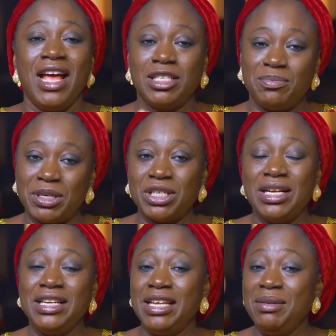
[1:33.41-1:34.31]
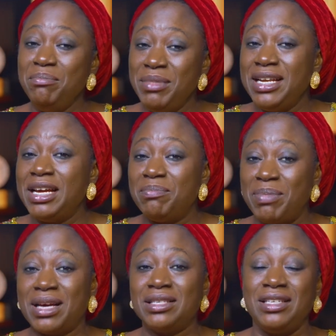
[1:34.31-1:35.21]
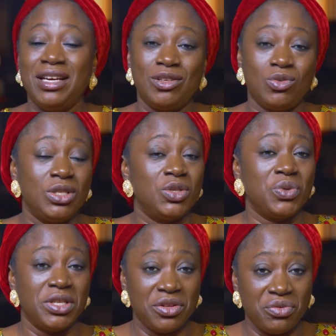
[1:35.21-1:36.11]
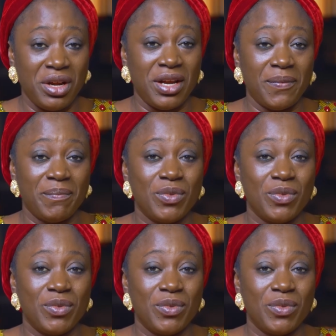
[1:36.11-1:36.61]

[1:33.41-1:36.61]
especially the immediate past year 2023.